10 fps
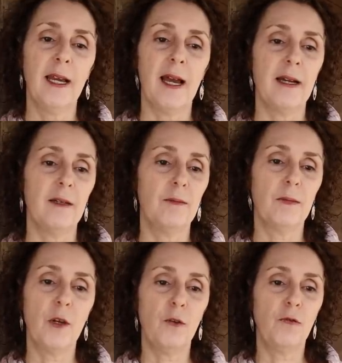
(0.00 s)
um,
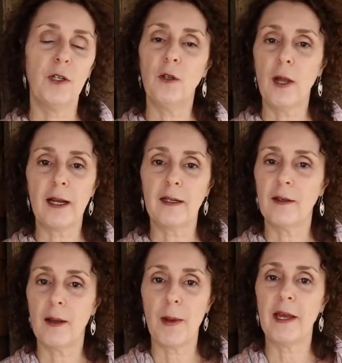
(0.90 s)
who feel like
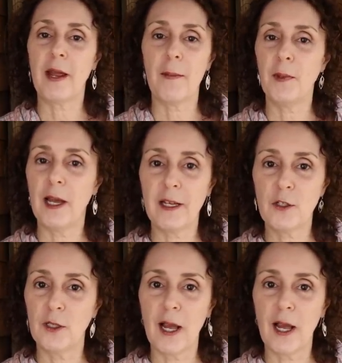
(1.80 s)
about Appalachia